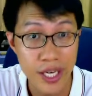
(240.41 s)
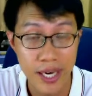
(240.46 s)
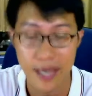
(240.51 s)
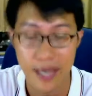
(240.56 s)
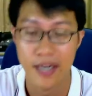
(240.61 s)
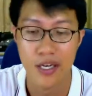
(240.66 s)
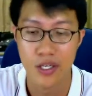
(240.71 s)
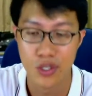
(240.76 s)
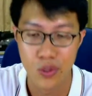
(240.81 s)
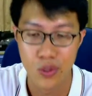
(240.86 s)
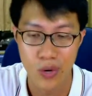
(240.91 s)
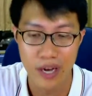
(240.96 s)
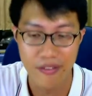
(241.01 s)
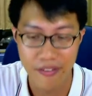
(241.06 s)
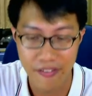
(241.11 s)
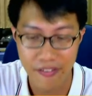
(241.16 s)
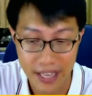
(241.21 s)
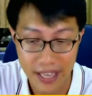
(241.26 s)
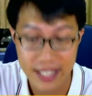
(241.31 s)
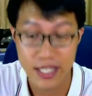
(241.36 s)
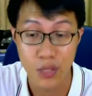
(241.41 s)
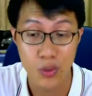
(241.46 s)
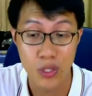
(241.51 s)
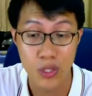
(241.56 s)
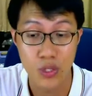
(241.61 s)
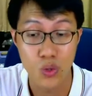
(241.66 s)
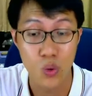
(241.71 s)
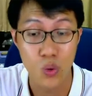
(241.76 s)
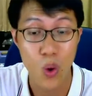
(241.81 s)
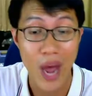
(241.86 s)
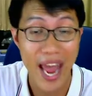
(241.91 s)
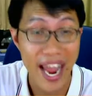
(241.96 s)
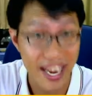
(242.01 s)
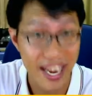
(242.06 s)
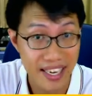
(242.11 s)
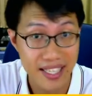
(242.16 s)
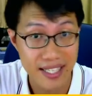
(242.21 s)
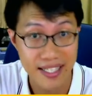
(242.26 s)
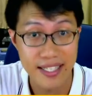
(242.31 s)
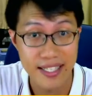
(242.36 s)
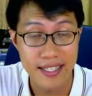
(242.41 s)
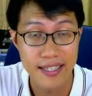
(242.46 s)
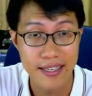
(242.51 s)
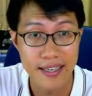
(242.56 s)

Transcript: so ffx equals to x.